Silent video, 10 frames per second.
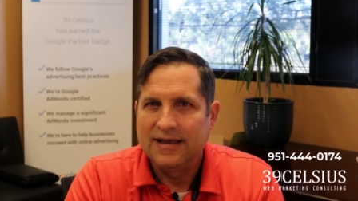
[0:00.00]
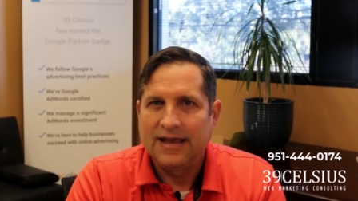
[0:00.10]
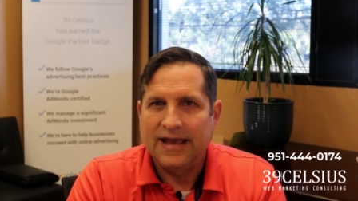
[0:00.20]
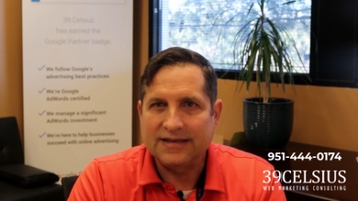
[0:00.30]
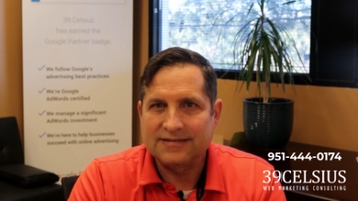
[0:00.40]

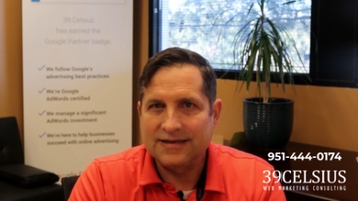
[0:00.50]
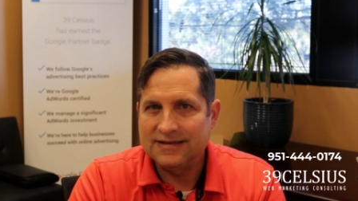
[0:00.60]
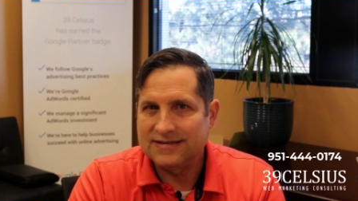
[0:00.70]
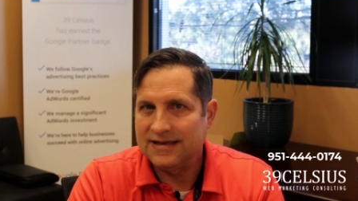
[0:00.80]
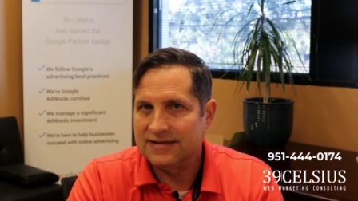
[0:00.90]
Exit
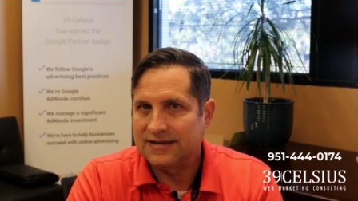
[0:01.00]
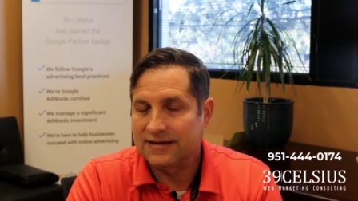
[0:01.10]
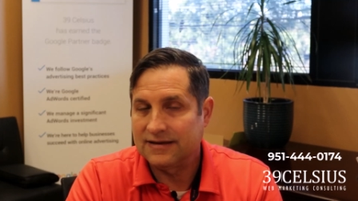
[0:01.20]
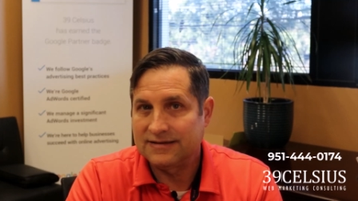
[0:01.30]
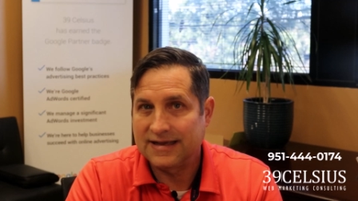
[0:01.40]
intent
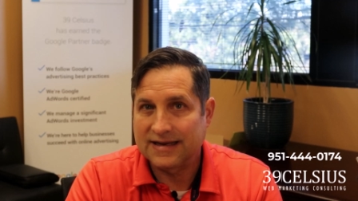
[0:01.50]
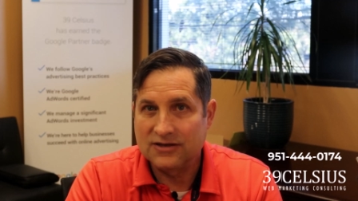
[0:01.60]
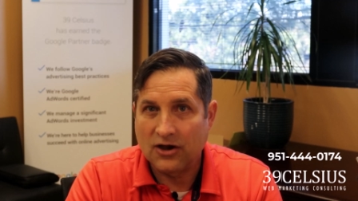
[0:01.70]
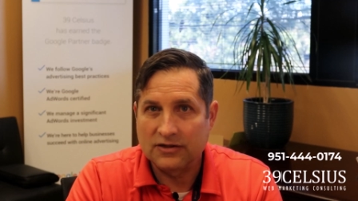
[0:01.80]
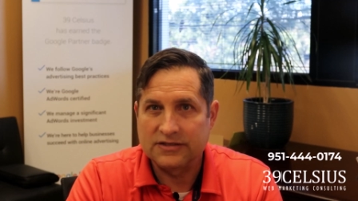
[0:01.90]

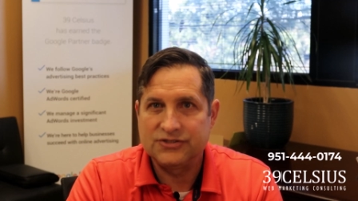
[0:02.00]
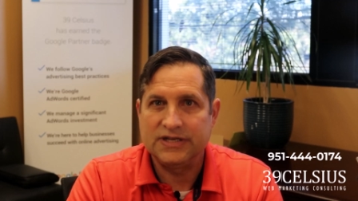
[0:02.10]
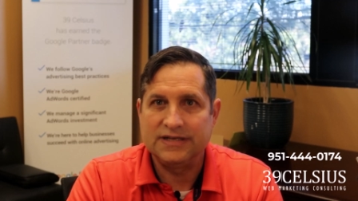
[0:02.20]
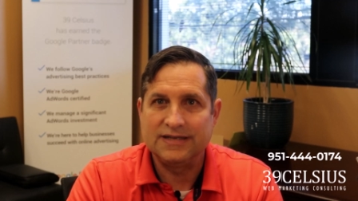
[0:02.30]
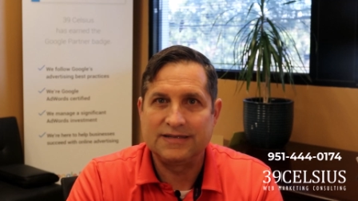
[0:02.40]

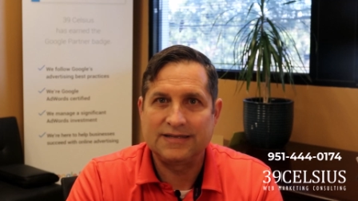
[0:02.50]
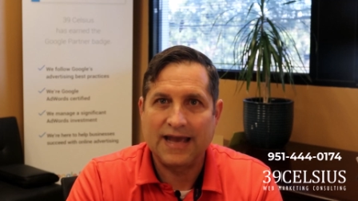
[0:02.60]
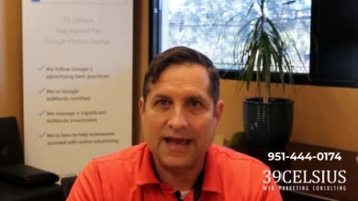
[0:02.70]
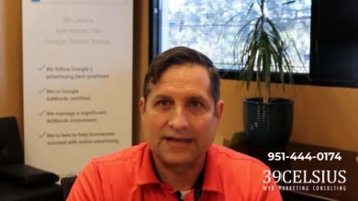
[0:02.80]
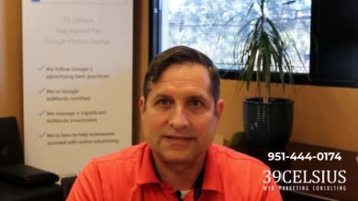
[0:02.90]
technology
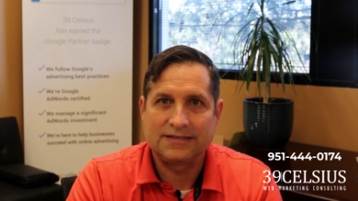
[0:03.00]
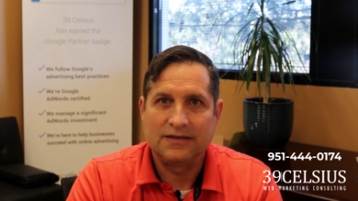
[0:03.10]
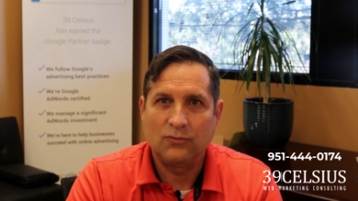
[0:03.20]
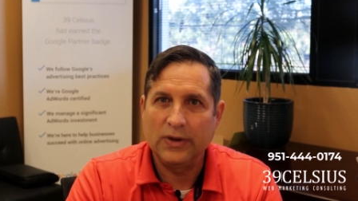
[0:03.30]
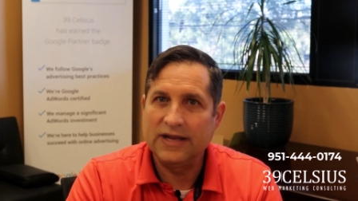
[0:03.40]
detects
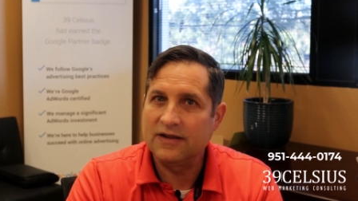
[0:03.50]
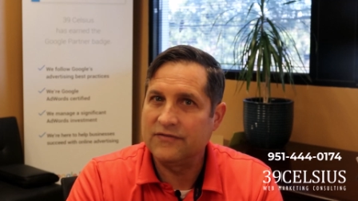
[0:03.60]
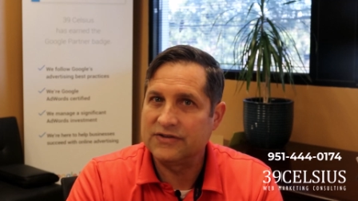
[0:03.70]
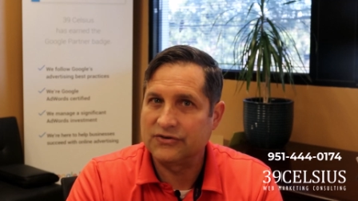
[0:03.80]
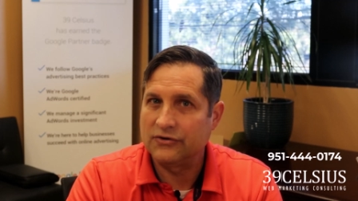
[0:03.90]
when a
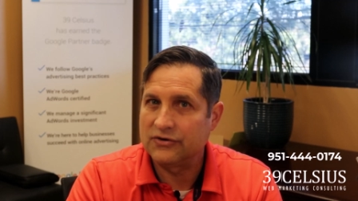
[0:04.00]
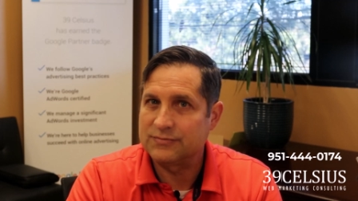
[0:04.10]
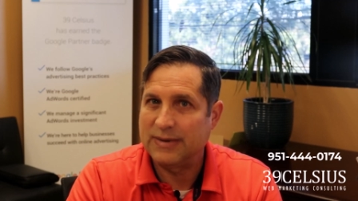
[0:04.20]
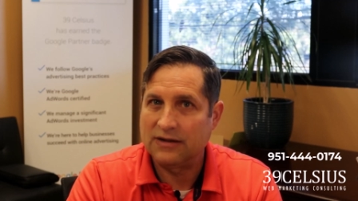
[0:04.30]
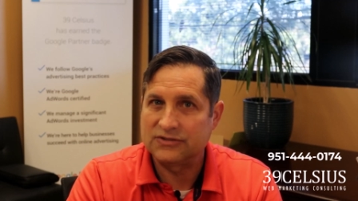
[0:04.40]
visitor is
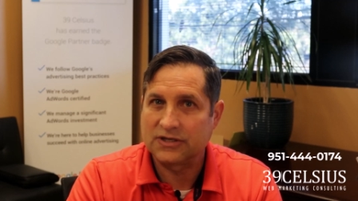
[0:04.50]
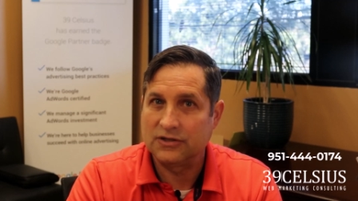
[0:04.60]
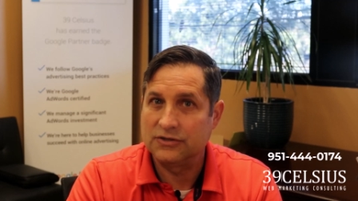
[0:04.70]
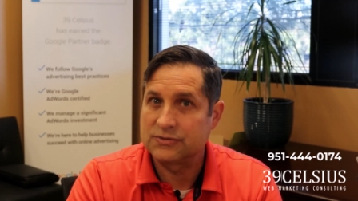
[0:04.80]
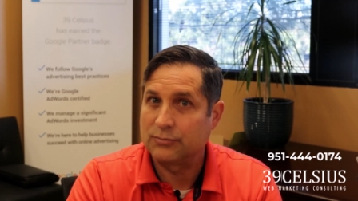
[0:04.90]
about to
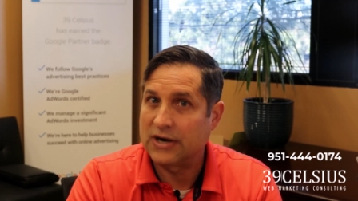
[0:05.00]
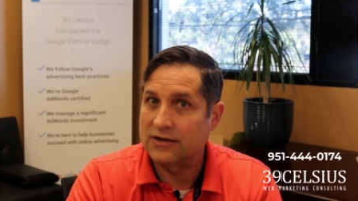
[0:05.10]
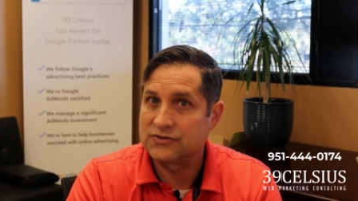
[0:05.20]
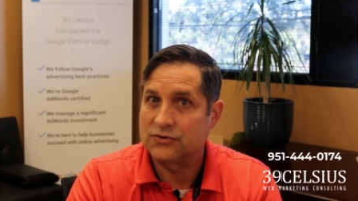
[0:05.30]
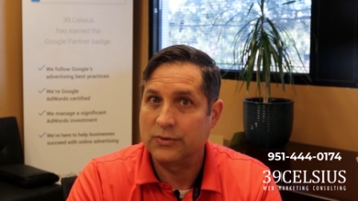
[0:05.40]
close a
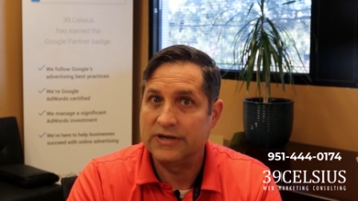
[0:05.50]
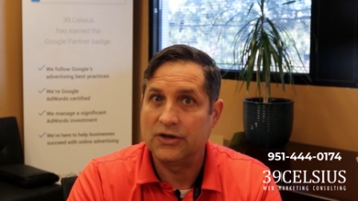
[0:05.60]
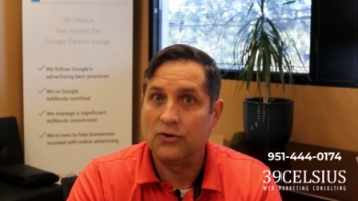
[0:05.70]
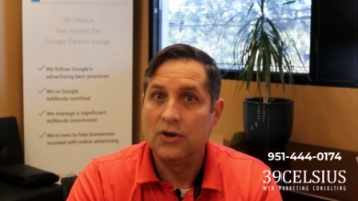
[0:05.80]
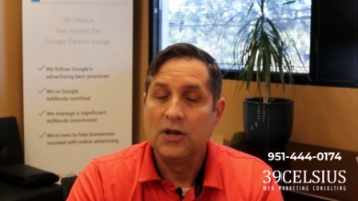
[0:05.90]
browser
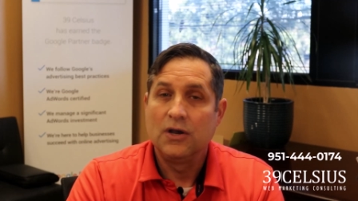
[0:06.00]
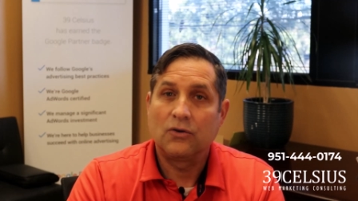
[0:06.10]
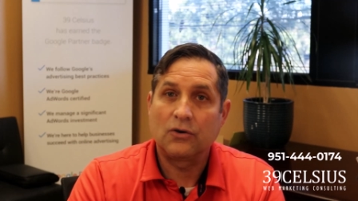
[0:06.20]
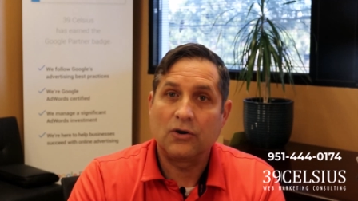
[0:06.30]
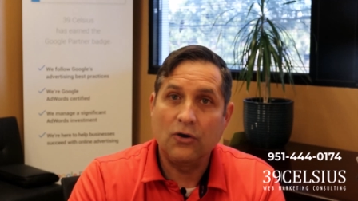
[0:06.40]
window
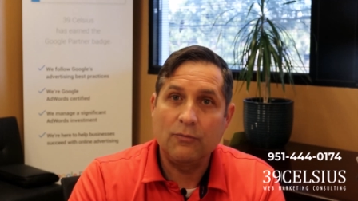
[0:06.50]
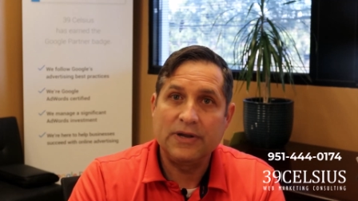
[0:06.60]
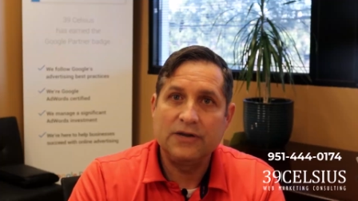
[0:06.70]
or open